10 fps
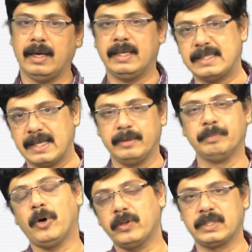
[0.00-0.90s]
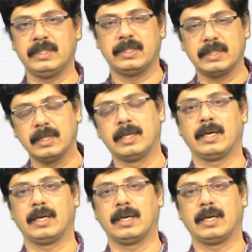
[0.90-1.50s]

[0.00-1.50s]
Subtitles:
is an important